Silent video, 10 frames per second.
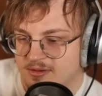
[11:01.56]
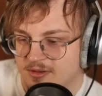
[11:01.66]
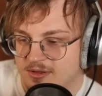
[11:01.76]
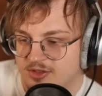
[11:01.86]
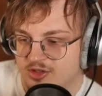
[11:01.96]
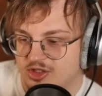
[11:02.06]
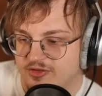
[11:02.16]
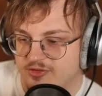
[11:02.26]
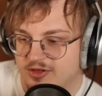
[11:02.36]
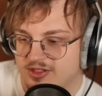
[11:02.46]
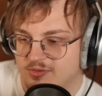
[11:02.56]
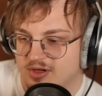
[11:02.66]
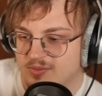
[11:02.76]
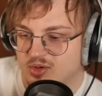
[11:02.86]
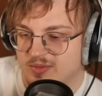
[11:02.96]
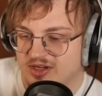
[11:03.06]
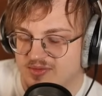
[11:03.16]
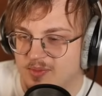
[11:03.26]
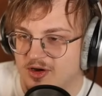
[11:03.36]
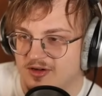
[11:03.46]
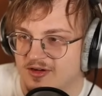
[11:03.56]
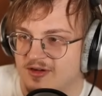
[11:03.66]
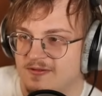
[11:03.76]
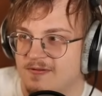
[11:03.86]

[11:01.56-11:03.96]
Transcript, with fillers: So Shiftry doesn't want to boom on its partner.